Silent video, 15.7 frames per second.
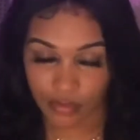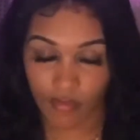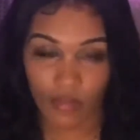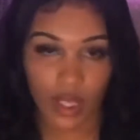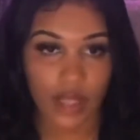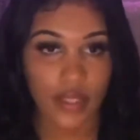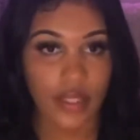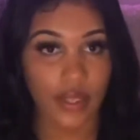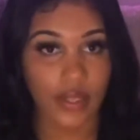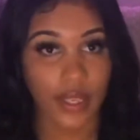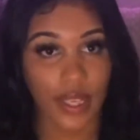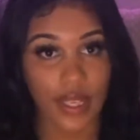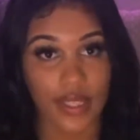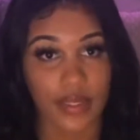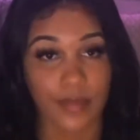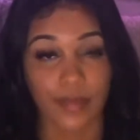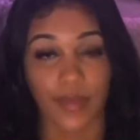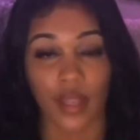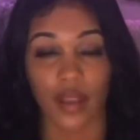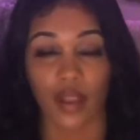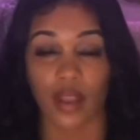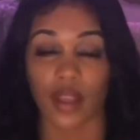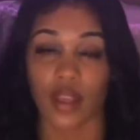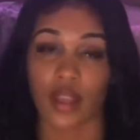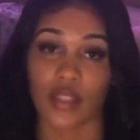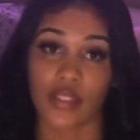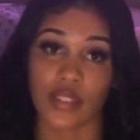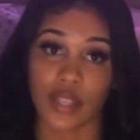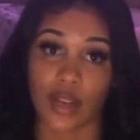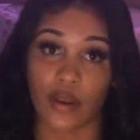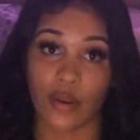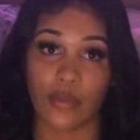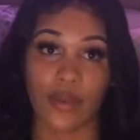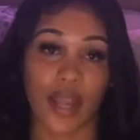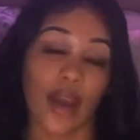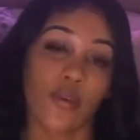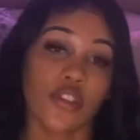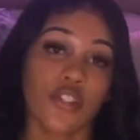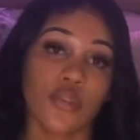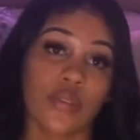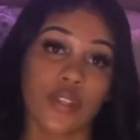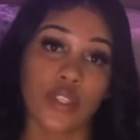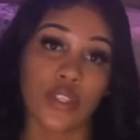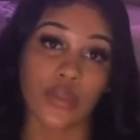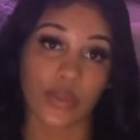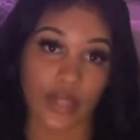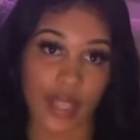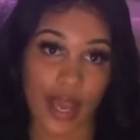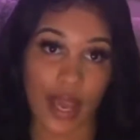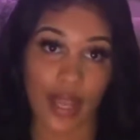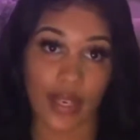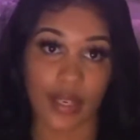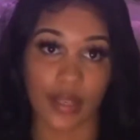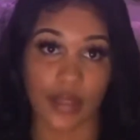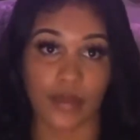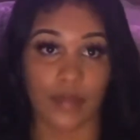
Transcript: So yes. So now what you want to do with that idea?